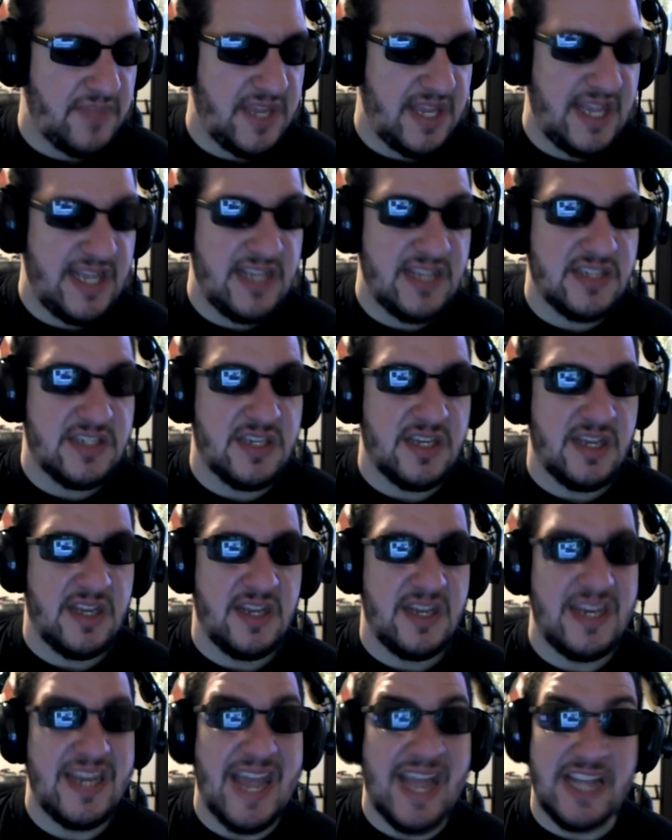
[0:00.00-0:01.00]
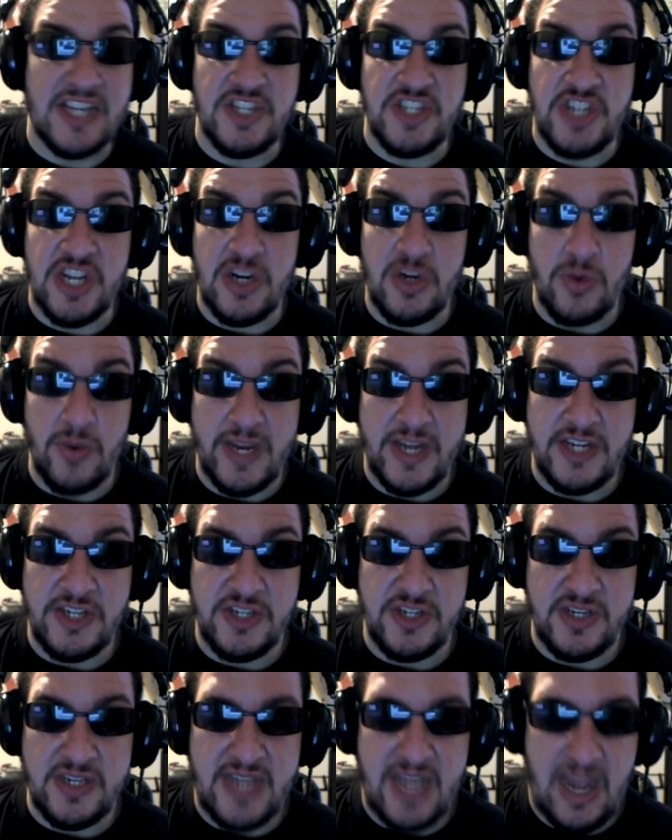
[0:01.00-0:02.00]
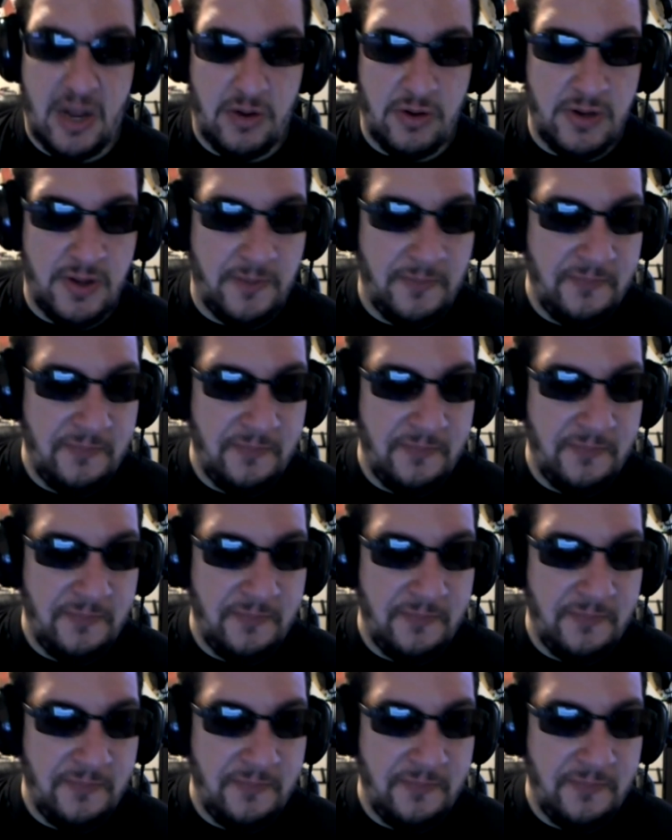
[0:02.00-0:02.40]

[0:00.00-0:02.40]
is next generation. Now,